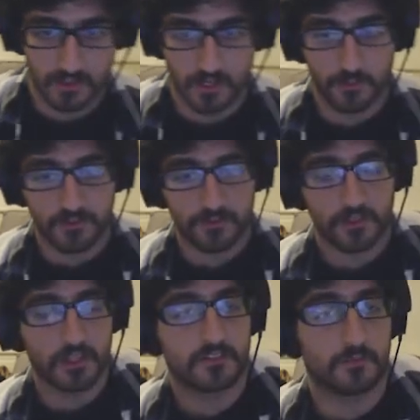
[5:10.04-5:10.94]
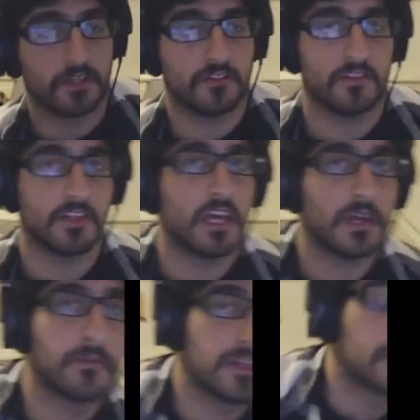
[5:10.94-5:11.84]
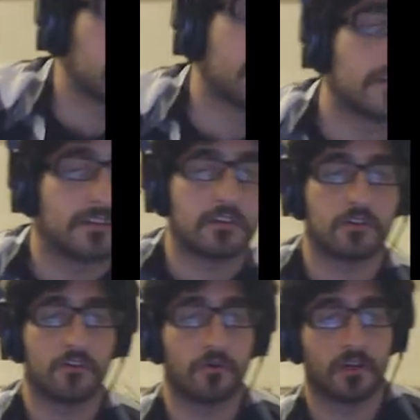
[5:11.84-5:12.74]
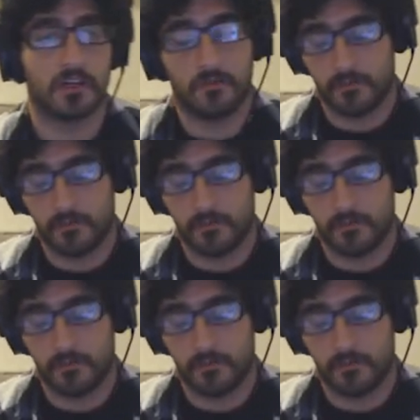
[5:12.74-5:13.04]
wasn't really into PC gaming growing up. I